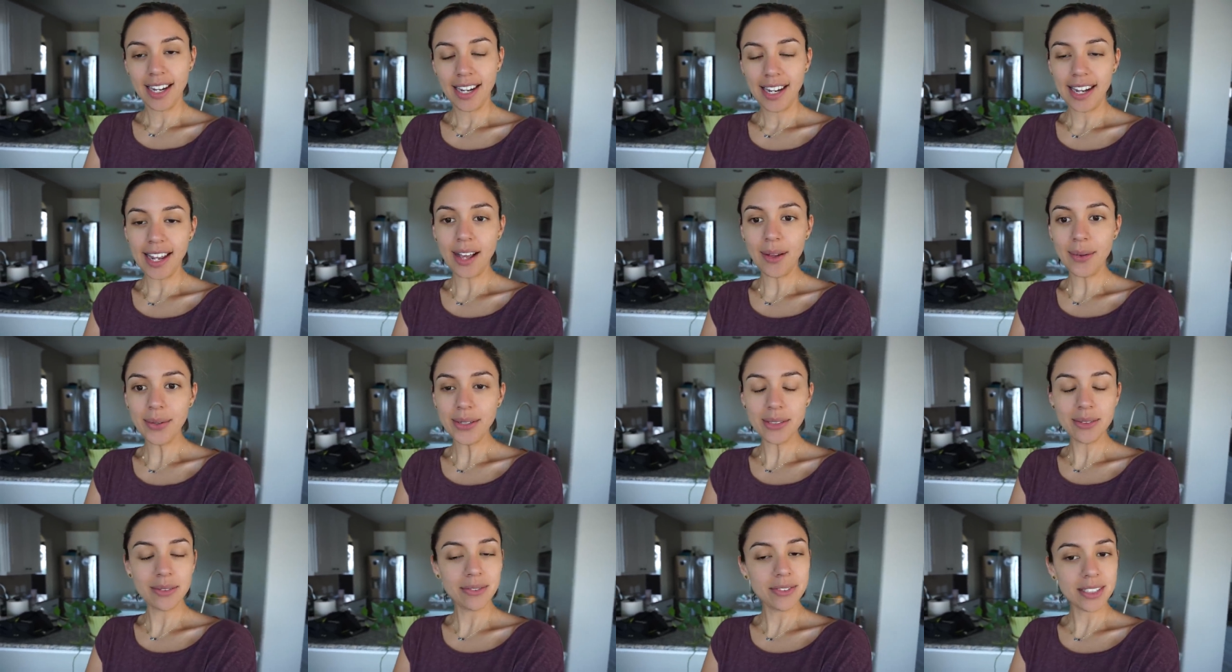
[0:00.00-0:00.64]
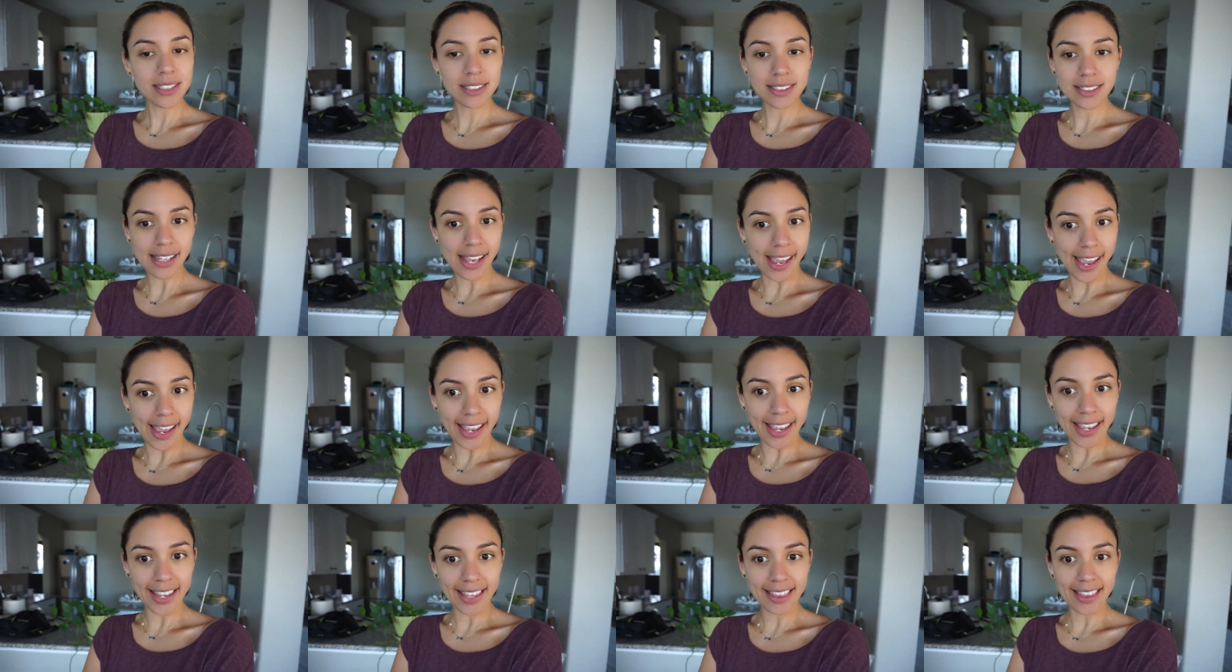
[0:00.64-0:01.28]
Now I do have to
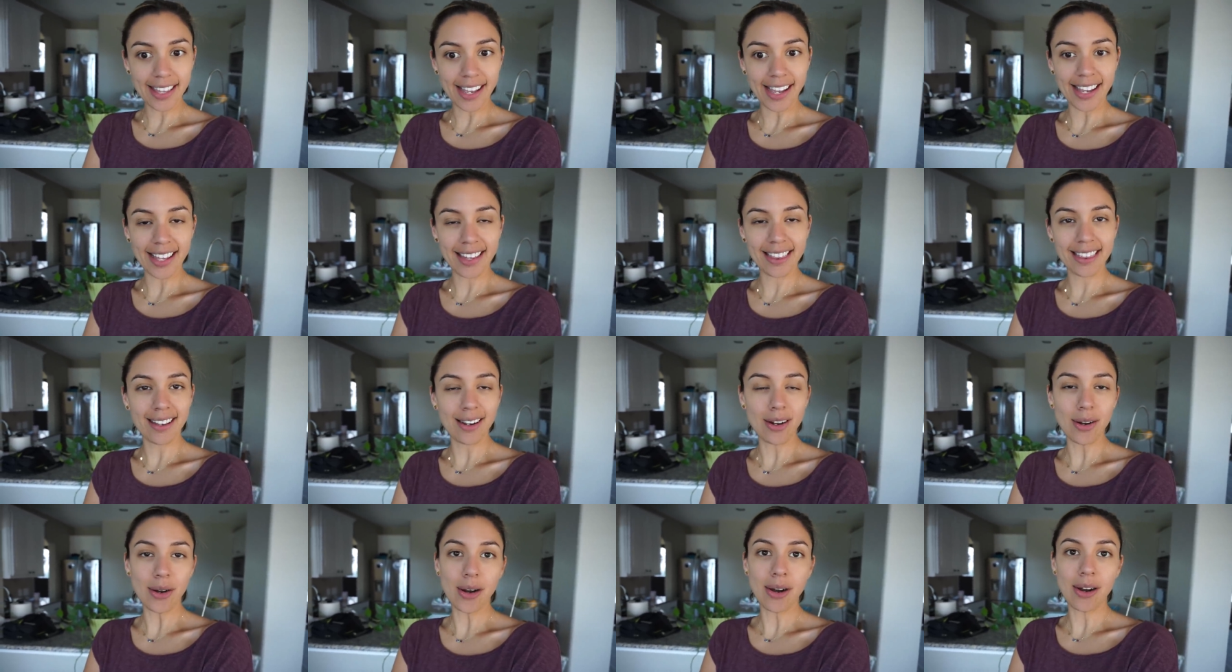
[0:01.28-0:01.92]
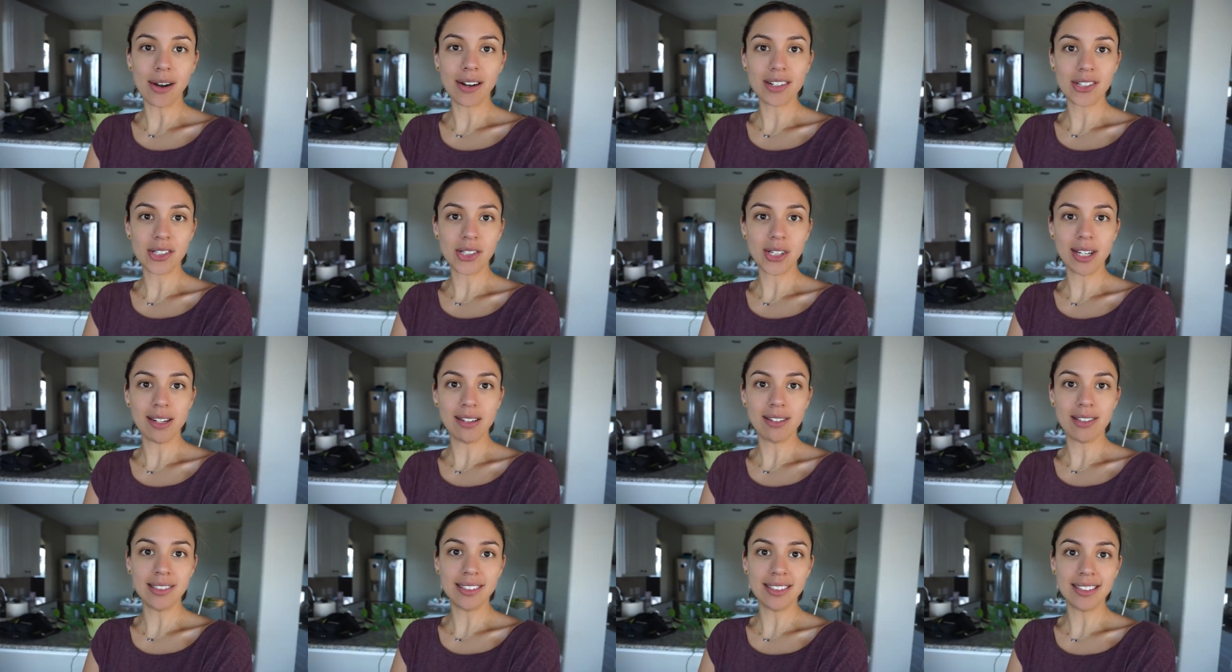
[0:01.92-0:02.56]
say that there are
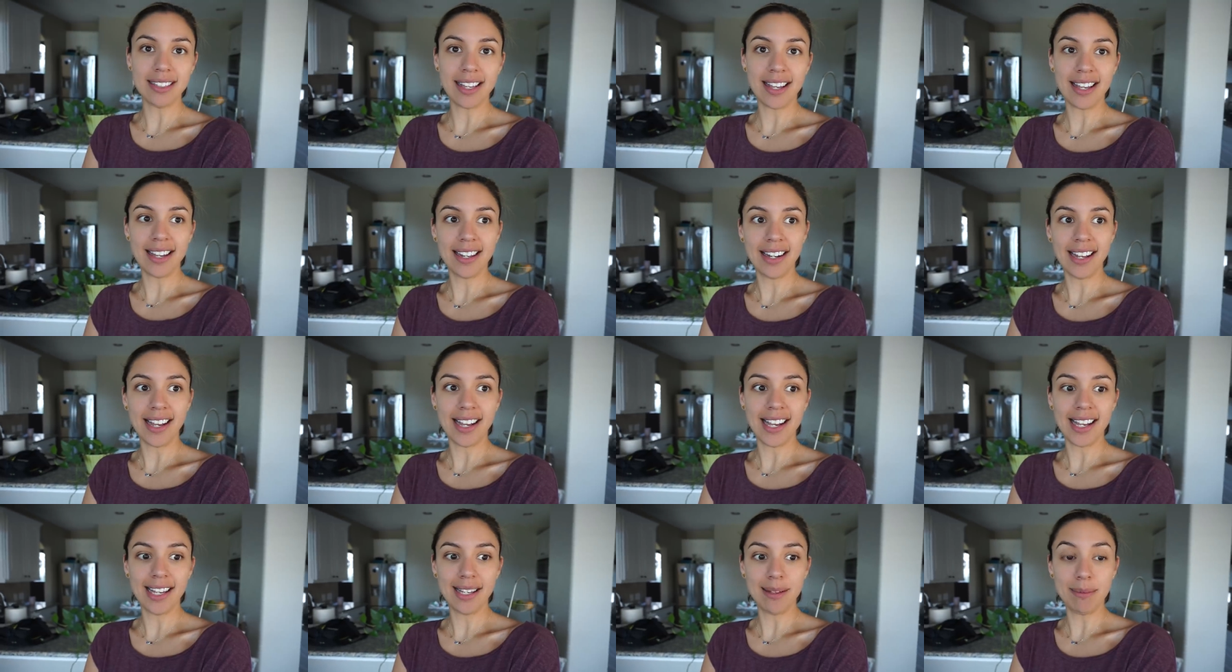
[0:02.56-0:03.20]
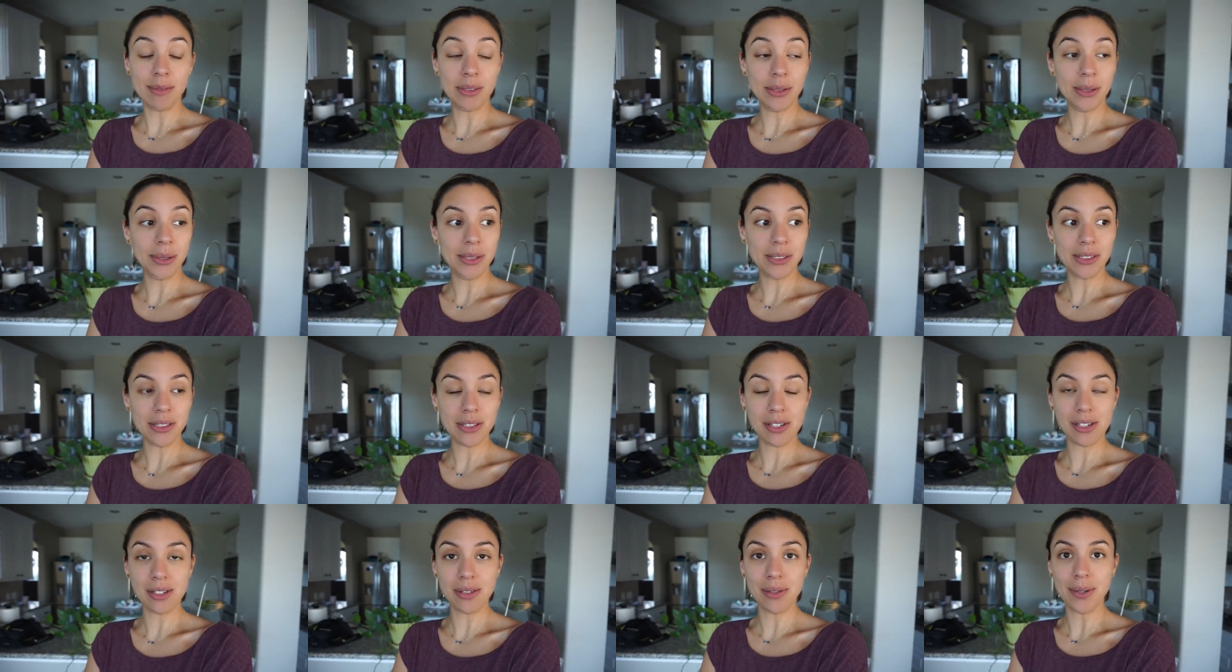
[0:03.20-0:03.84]
channels that I am
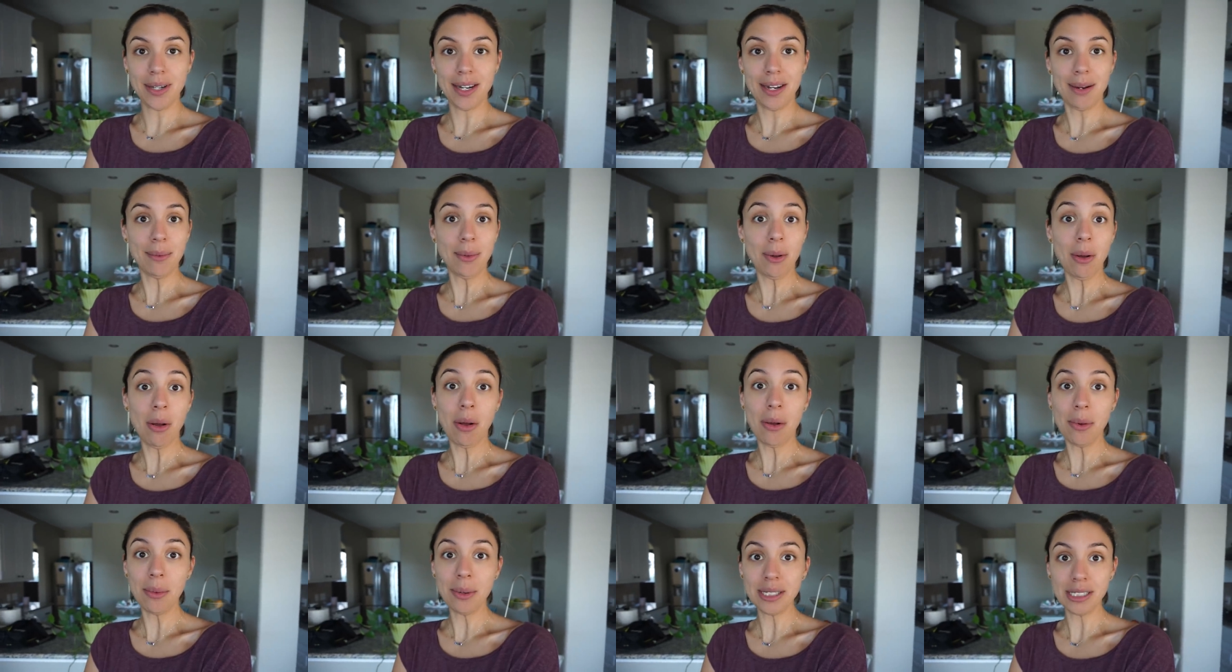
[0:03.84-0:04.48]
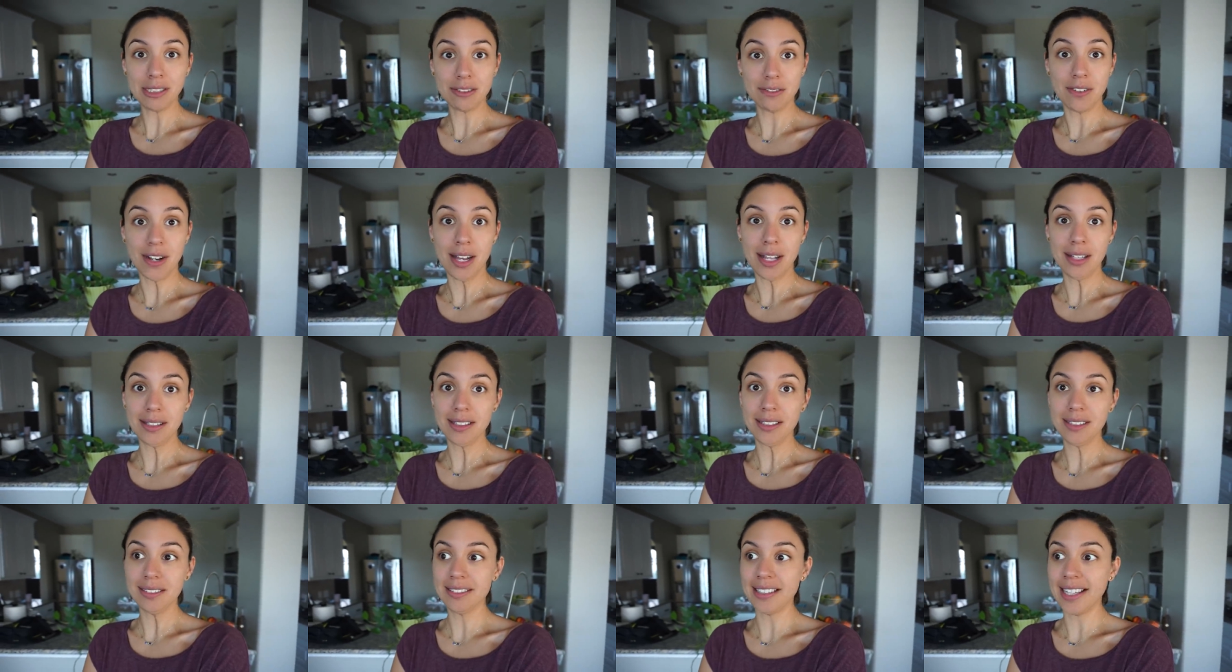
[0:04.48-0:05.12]
loyal to and I will always
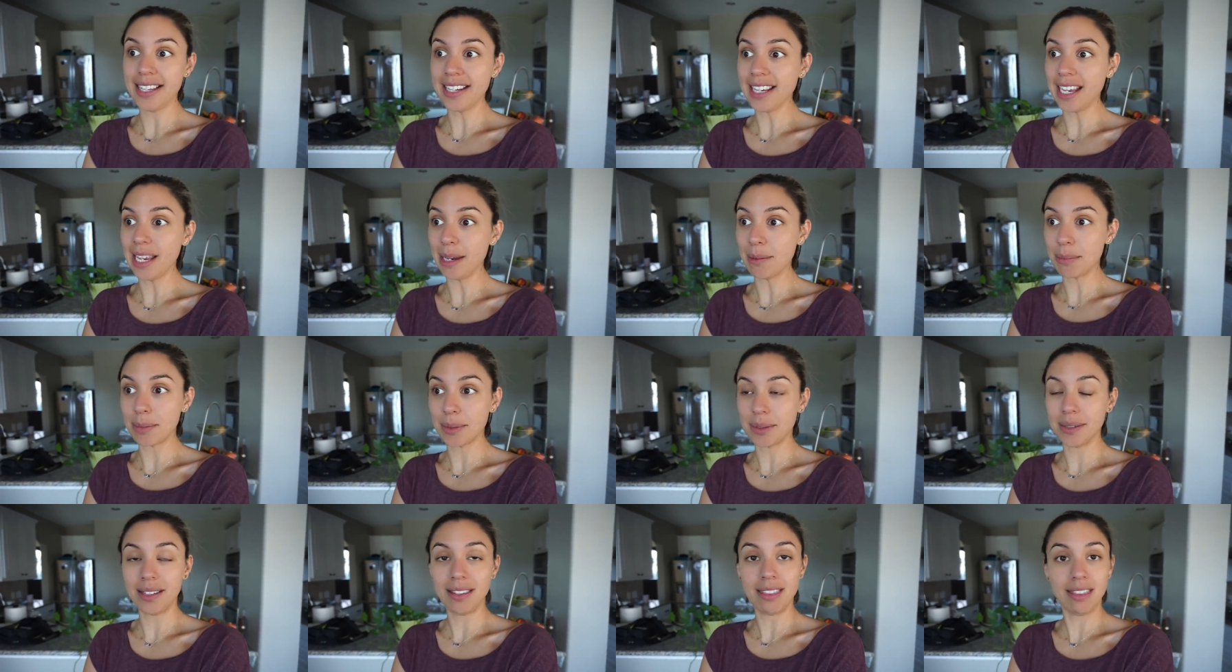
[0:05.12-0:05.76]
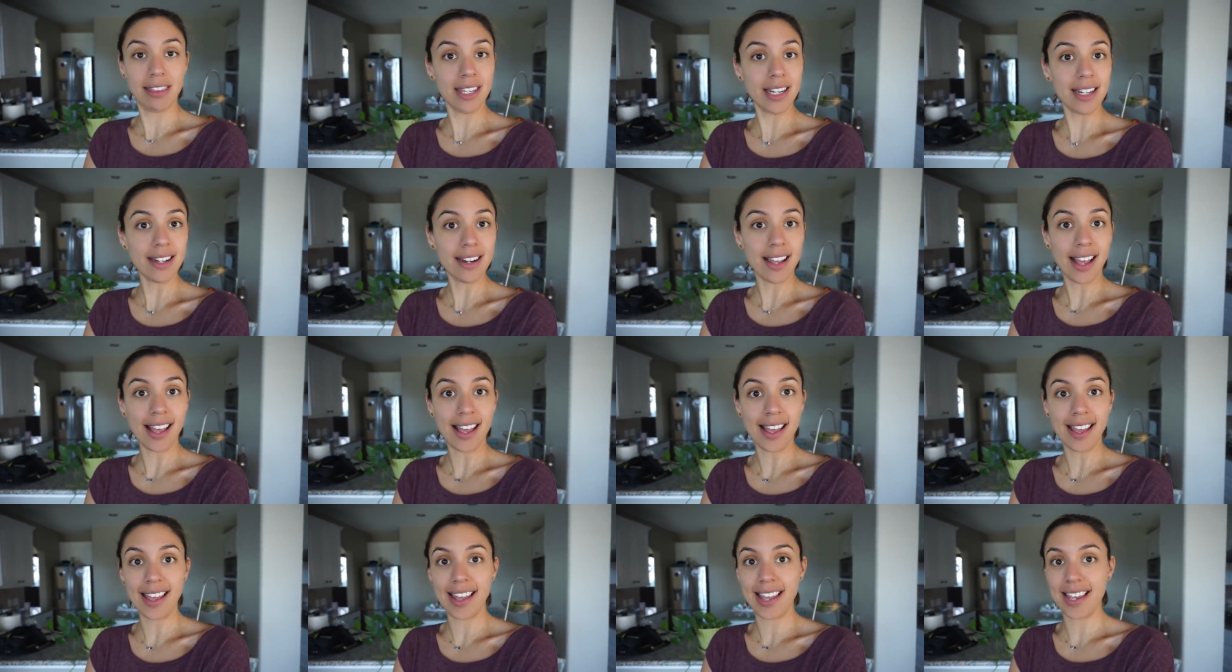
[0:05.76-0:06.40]
follow like April
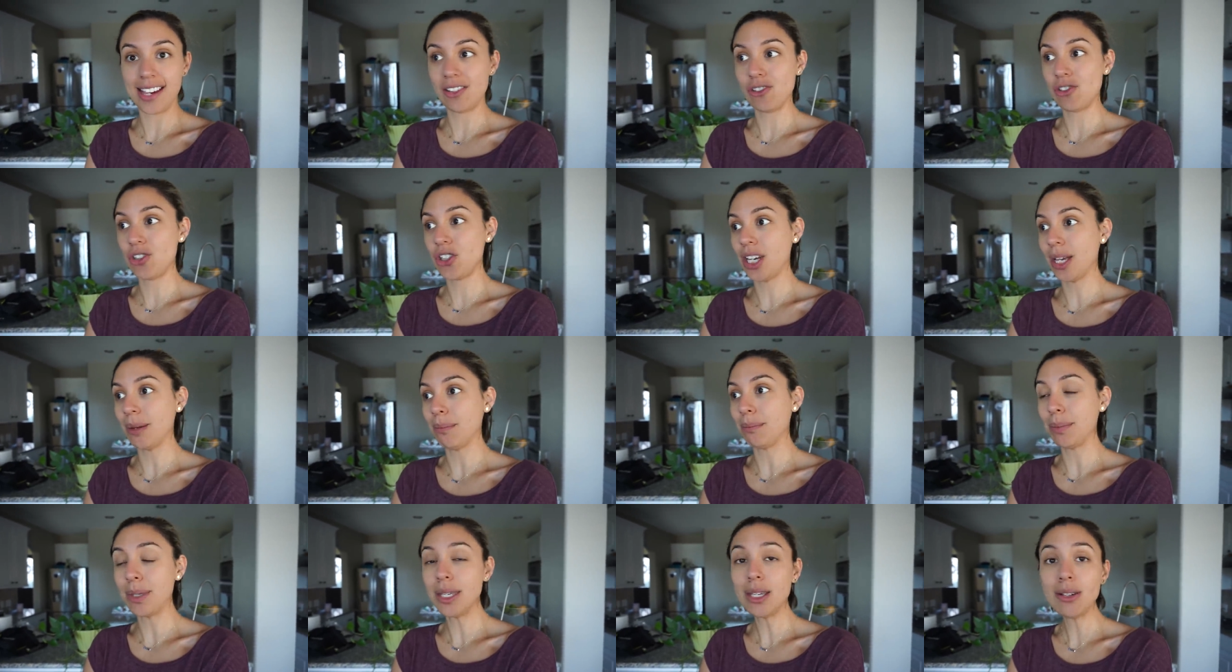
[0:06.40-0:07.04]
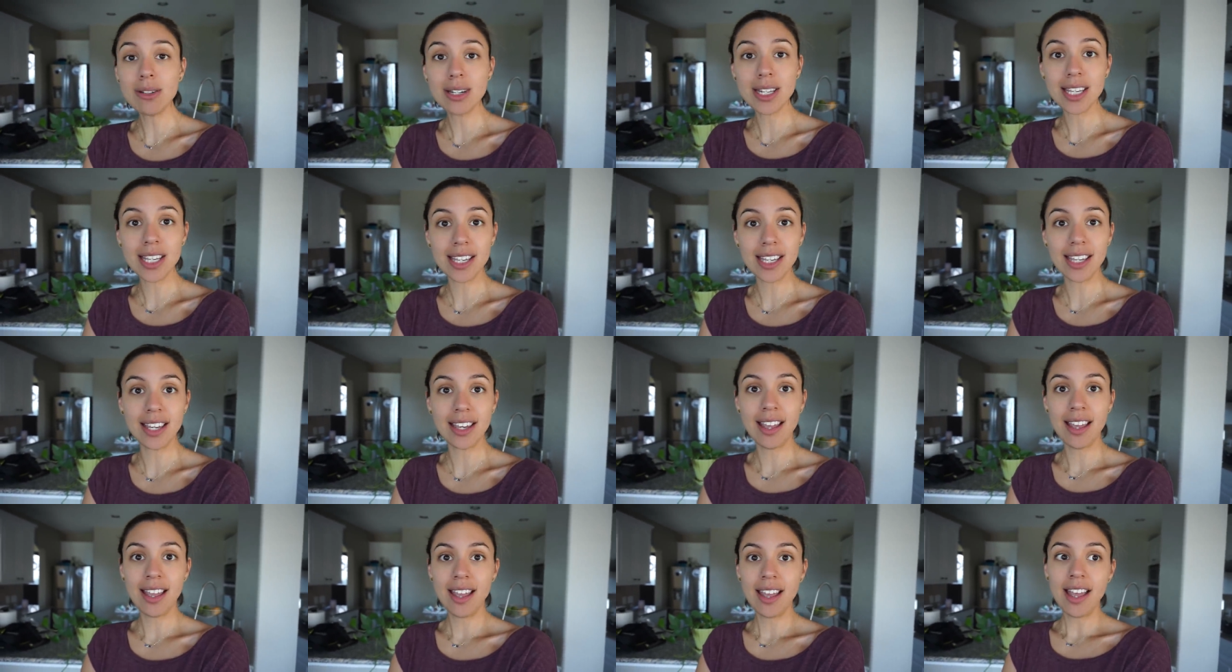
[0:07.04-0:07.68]
Athena and Jam
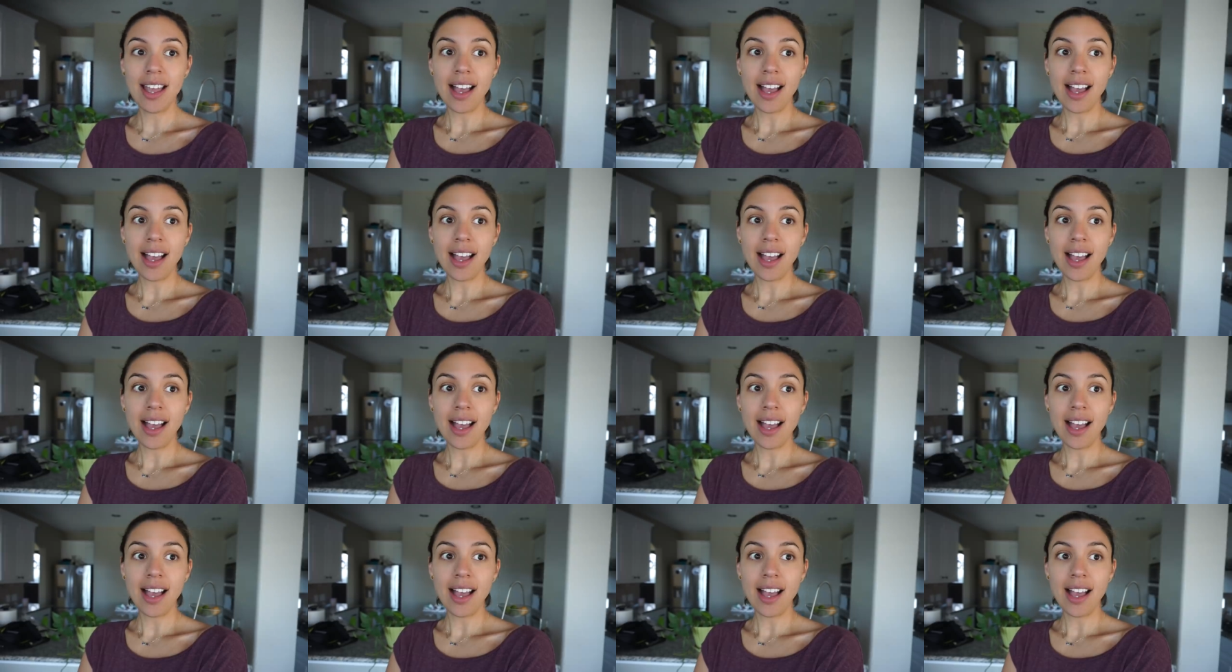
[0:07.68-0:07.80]
Beauty,